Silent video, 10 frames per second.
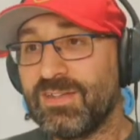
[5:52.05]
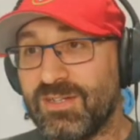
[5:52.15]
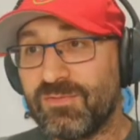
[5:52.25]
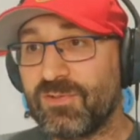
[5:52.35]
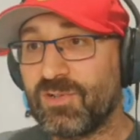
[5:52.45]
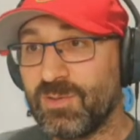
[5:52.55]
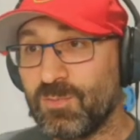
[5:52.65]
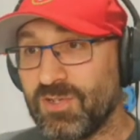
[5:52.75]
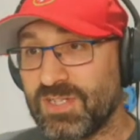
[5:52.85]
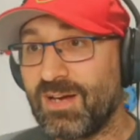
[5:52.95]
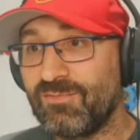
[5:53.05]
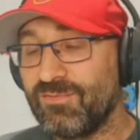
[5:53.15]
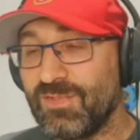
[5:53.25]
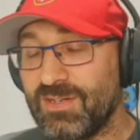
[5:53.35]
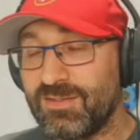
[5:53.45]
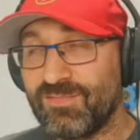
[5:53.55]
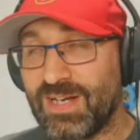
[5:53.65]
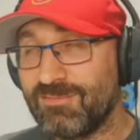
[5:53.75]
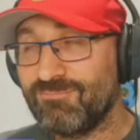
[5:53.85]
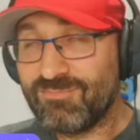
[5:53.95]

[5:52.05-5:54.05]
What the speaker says: difficult it was having that